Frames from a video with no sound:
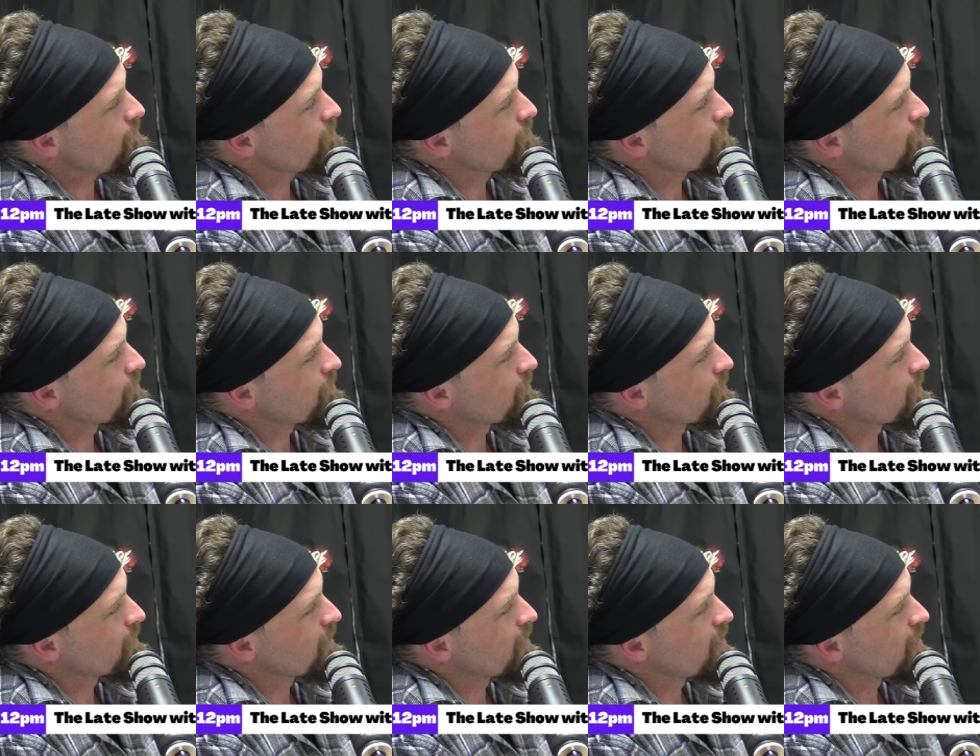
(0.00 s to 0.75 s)

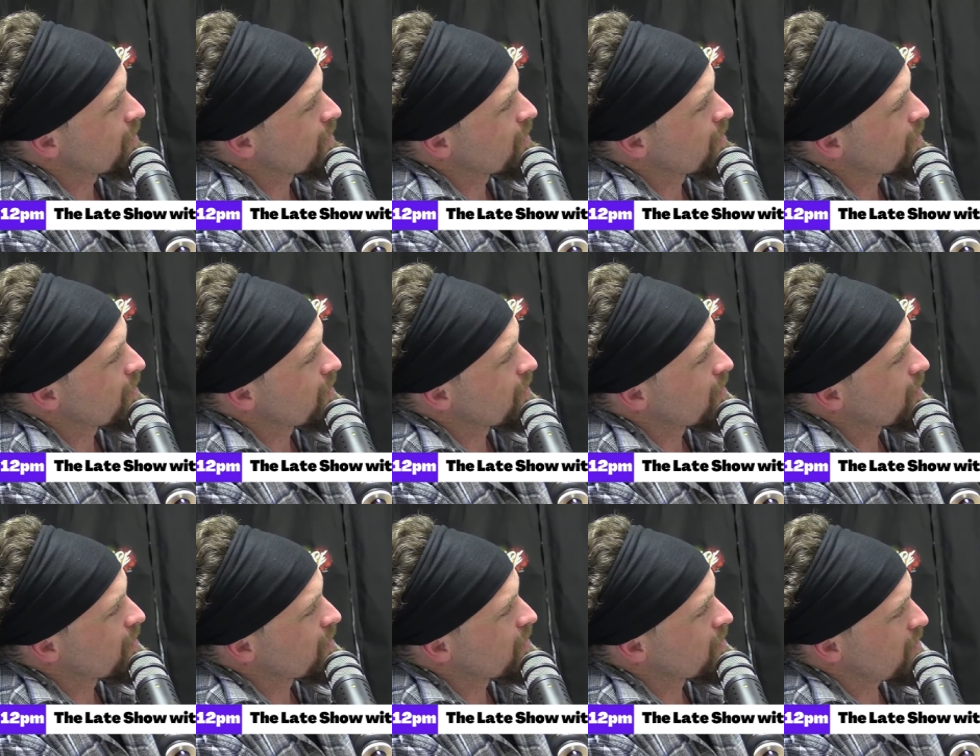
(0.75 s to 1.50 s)
games in the
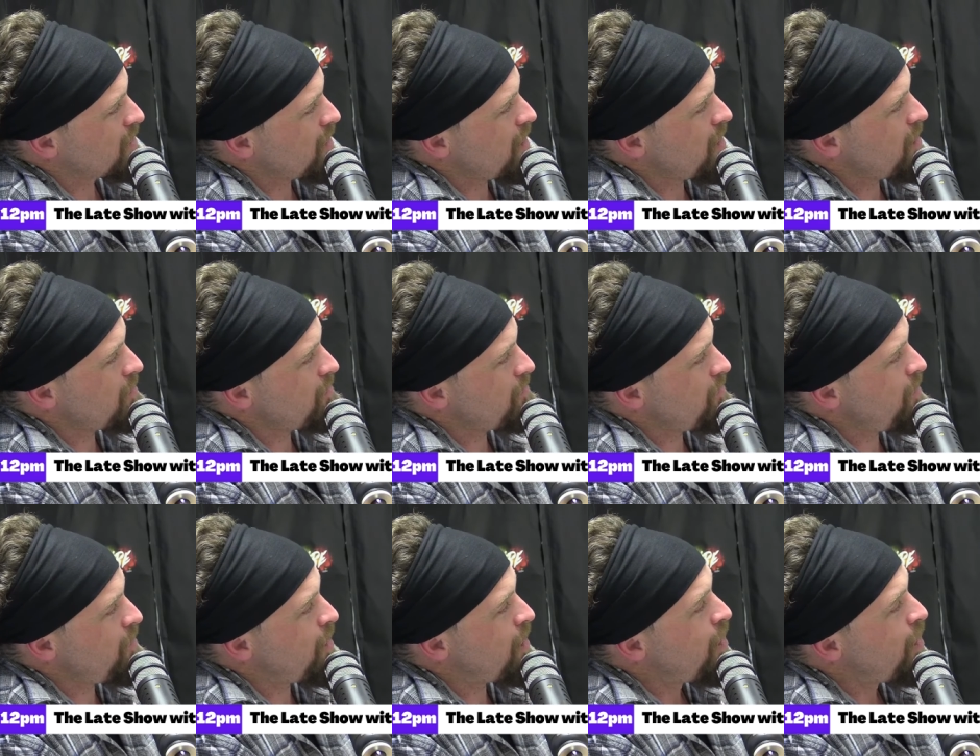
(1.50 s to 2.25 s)
packaging
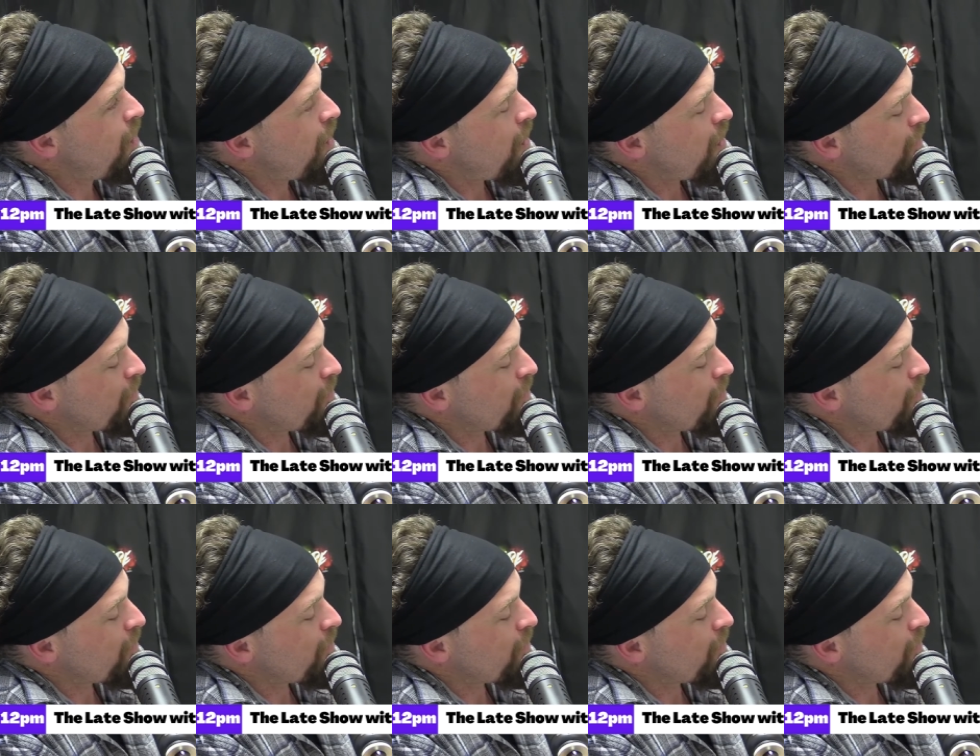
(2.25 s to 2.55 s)
and stuff like that.